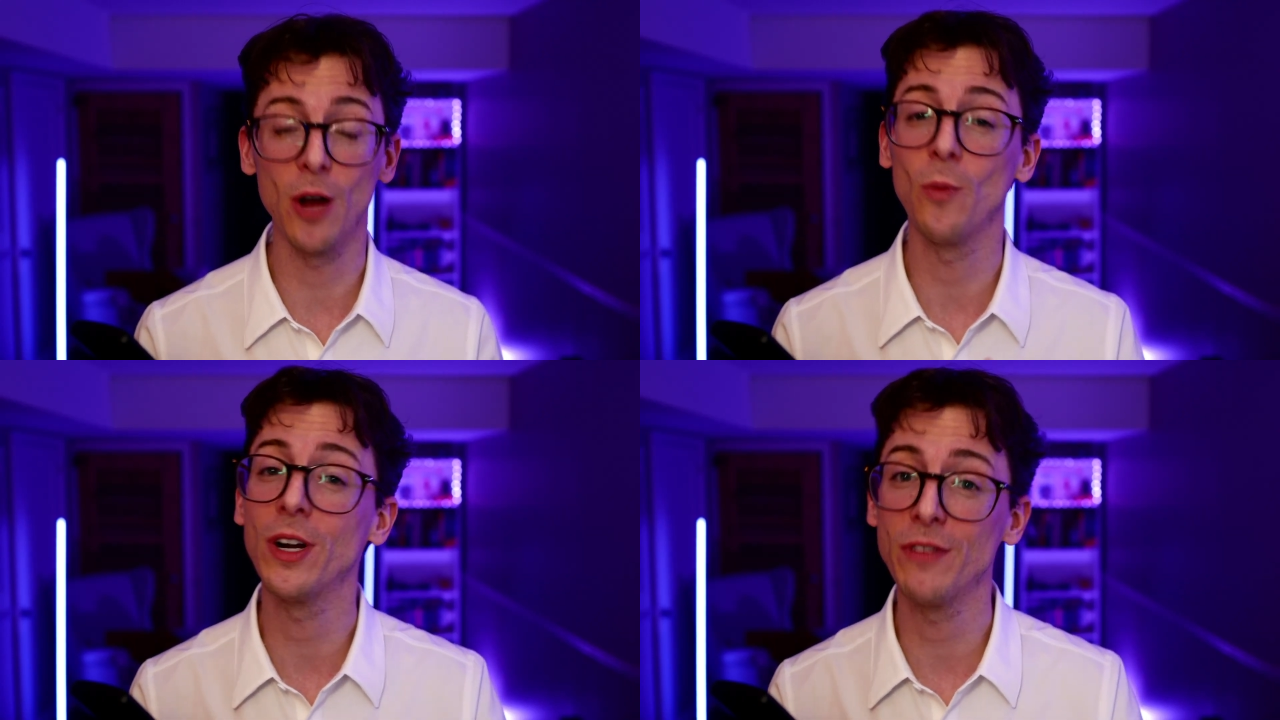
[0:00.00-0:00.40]

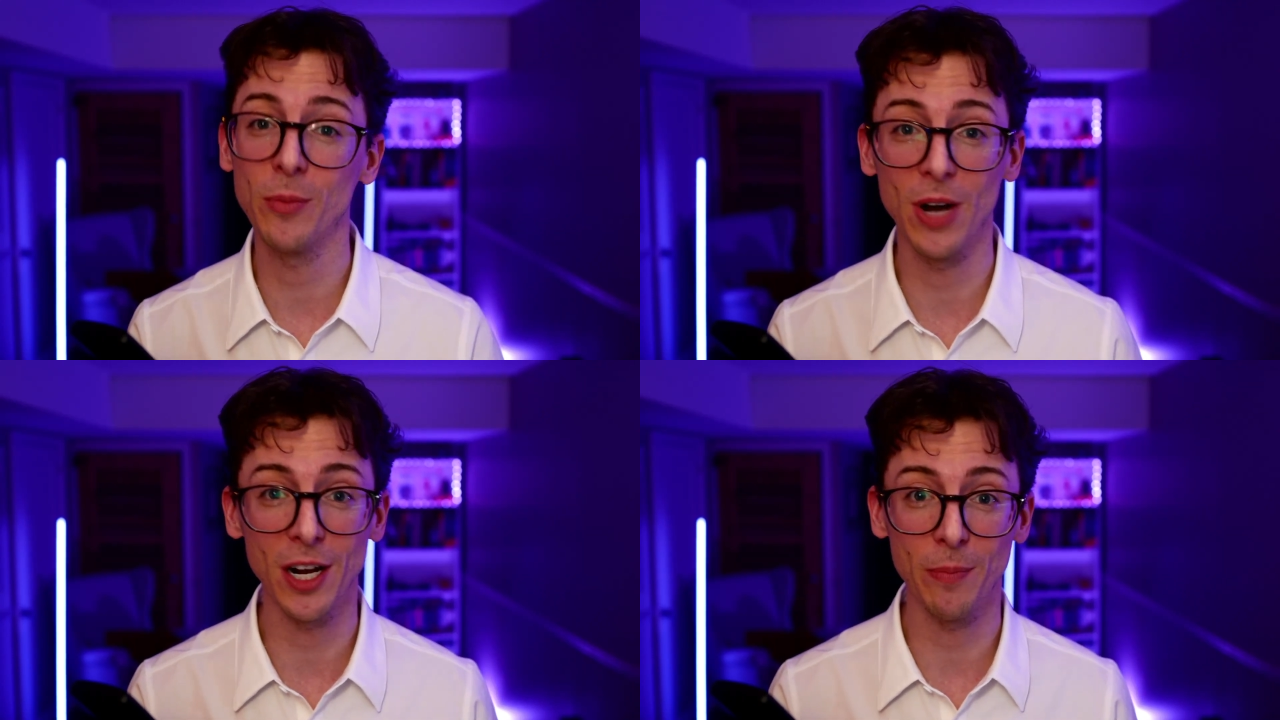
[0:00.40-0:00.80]
on one of your
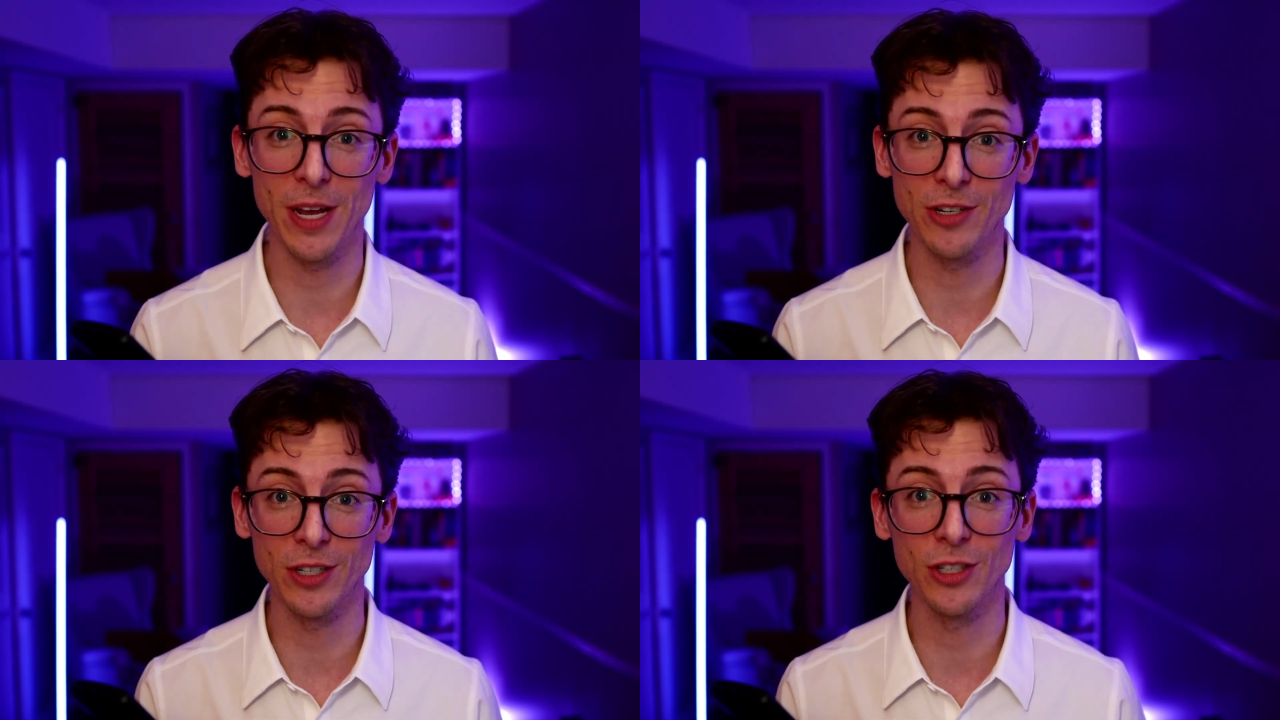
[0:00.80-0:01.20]
product
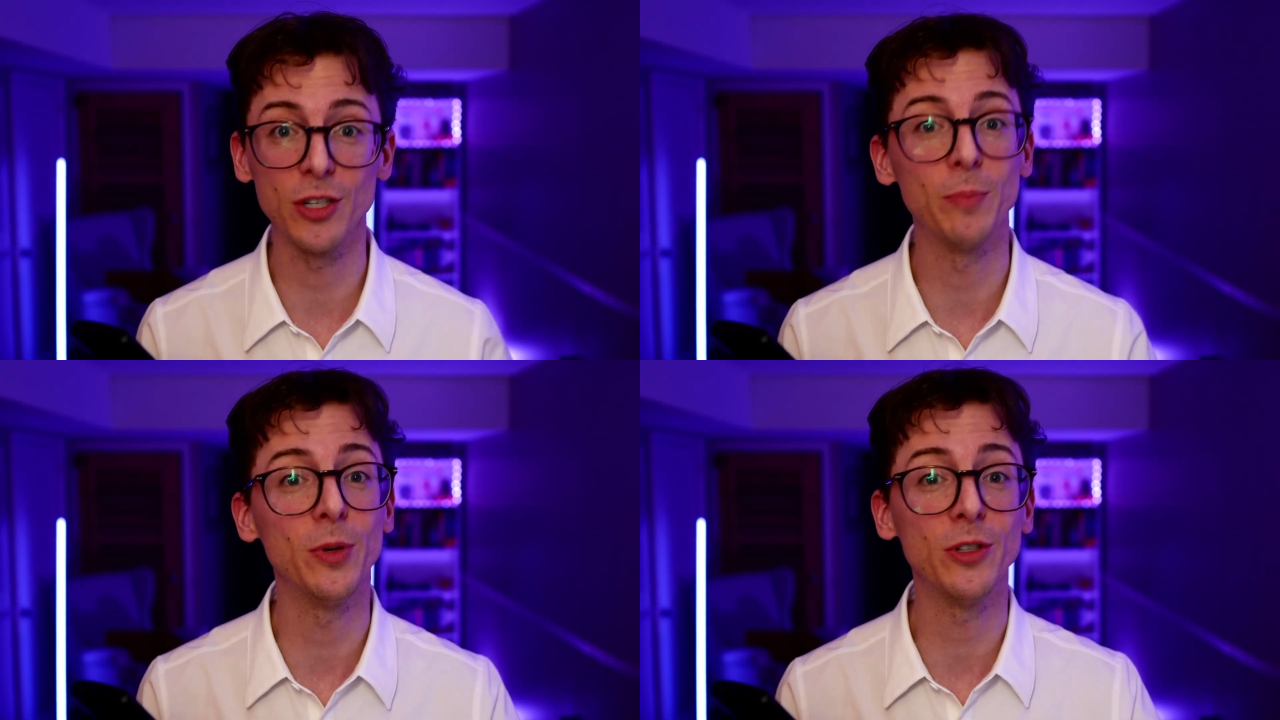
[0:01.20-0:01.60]
pages
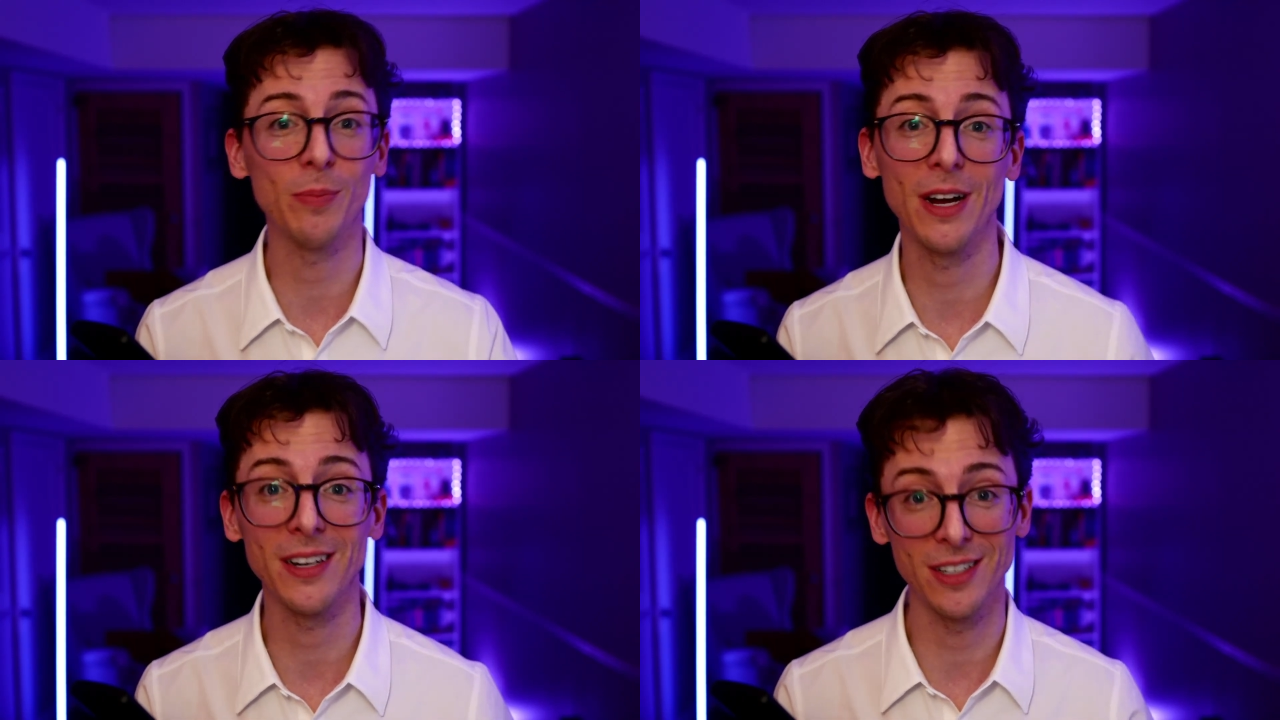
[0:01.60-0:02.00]
to boost
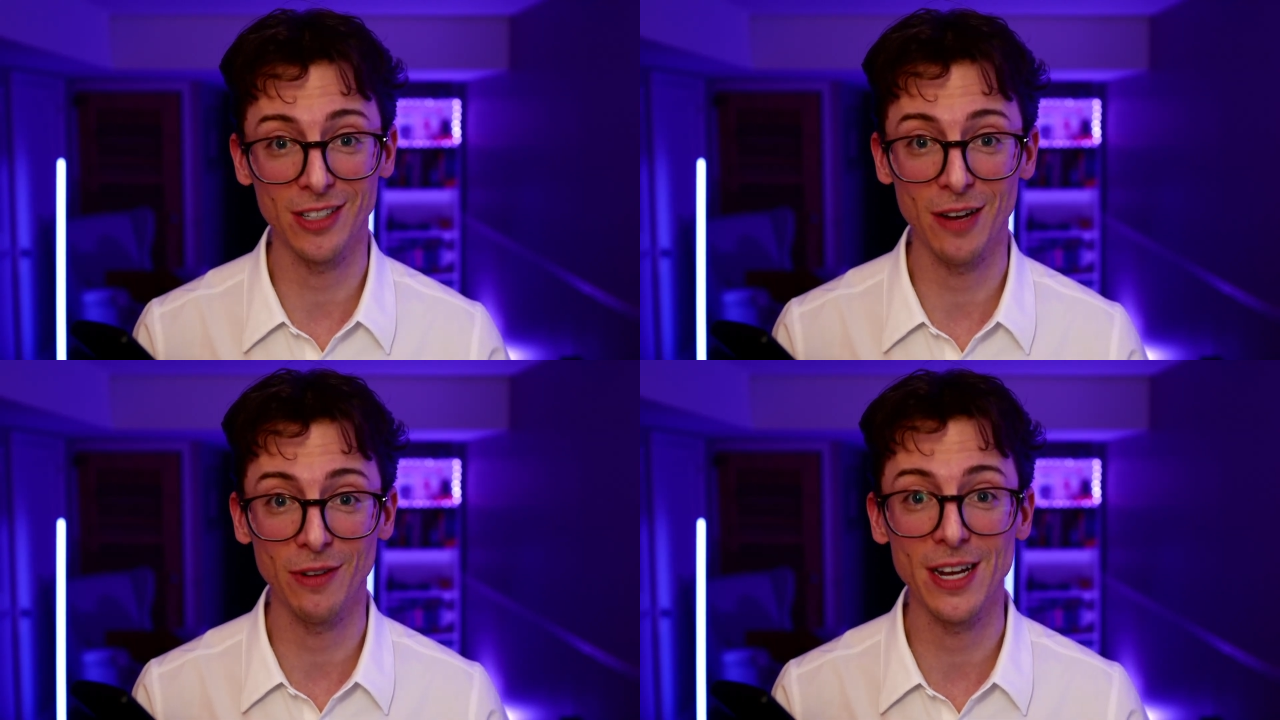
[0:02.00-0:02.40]
product
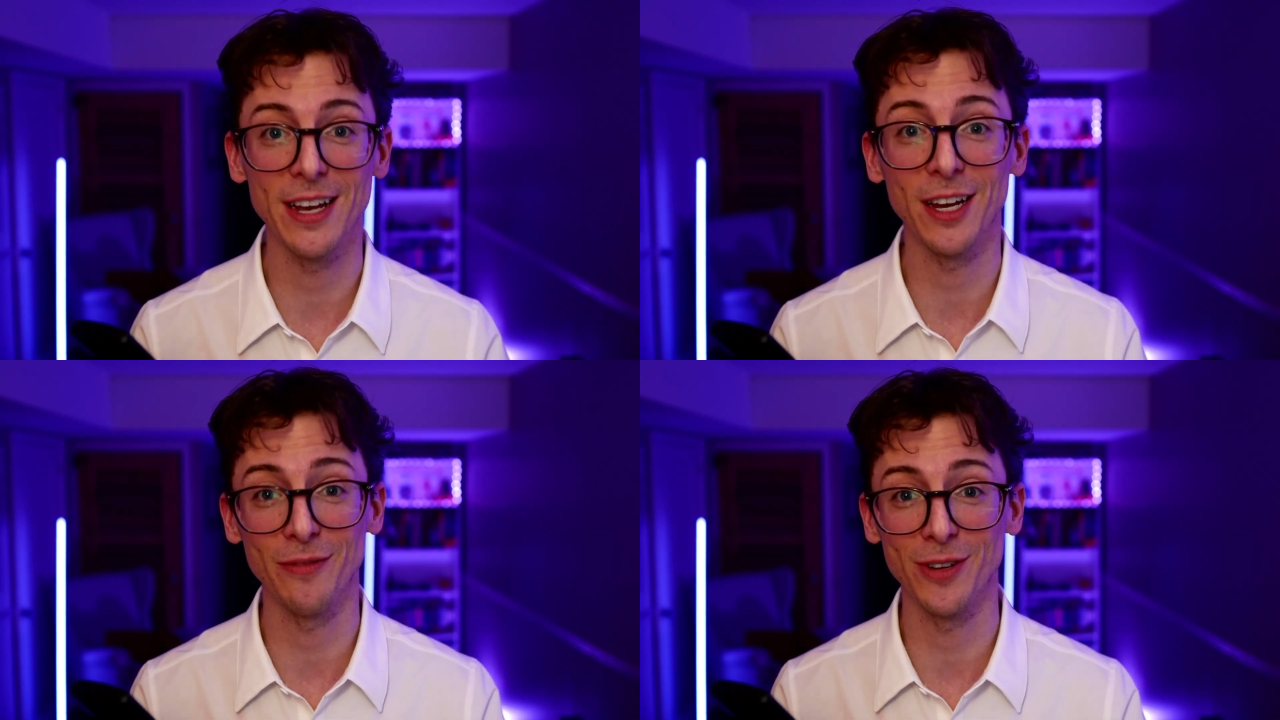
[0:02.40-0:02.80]
discovery
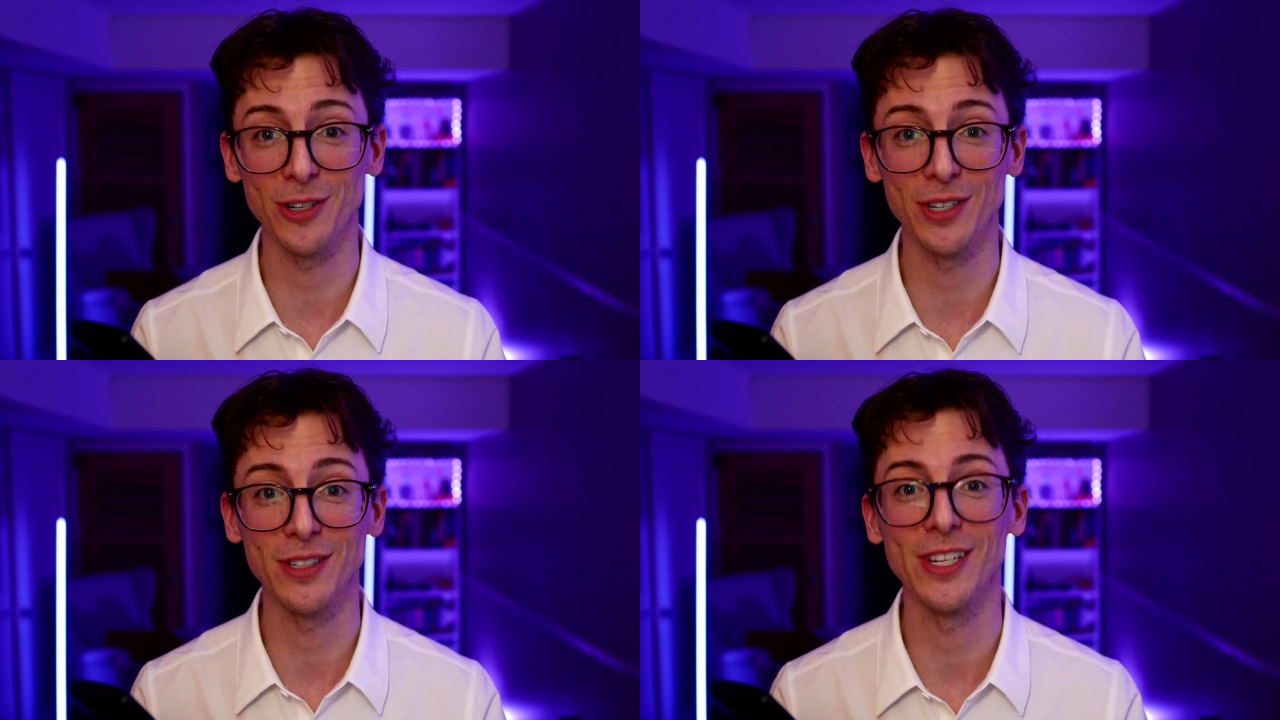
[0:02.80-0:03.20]
and
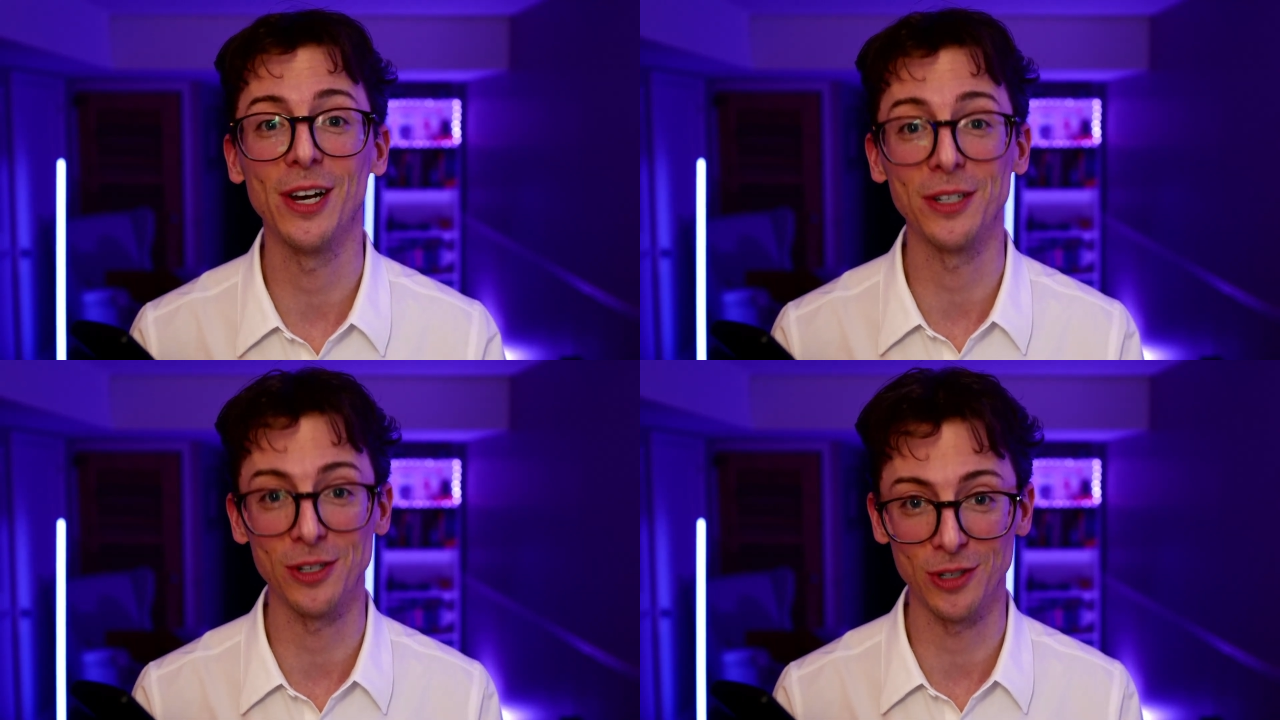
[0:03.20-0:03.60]
conversions
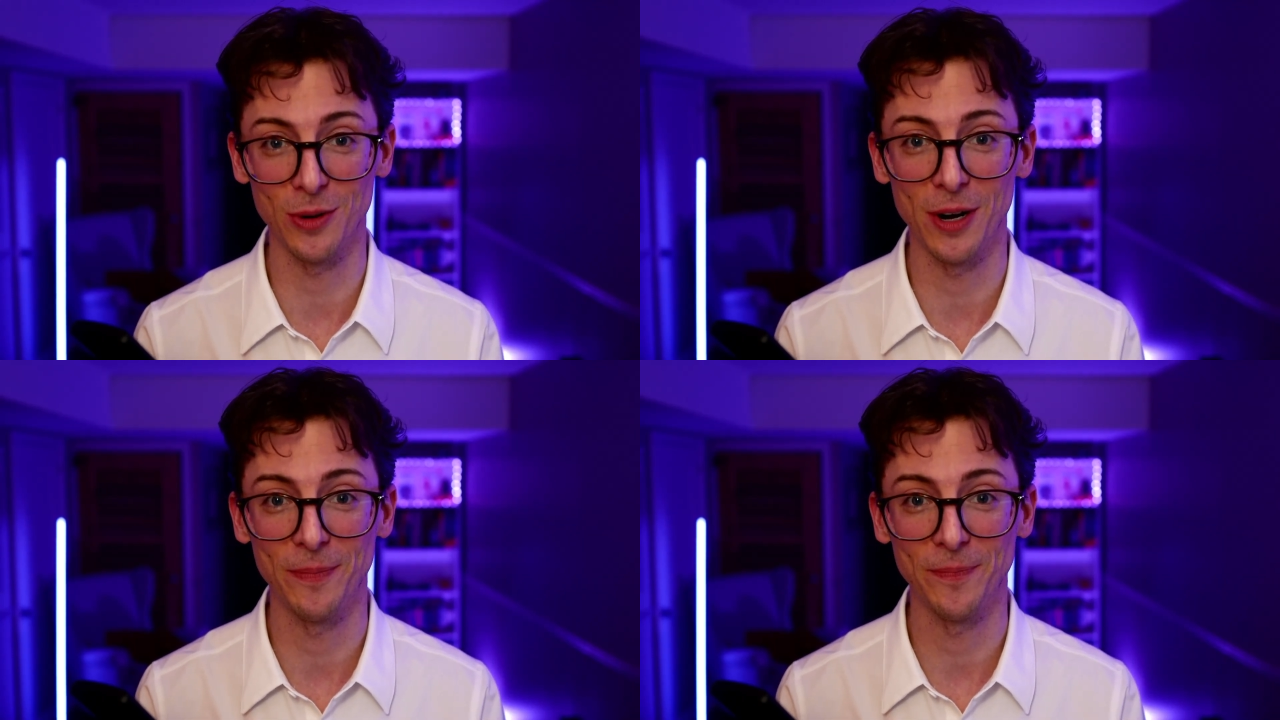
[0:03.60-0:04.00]
on your store.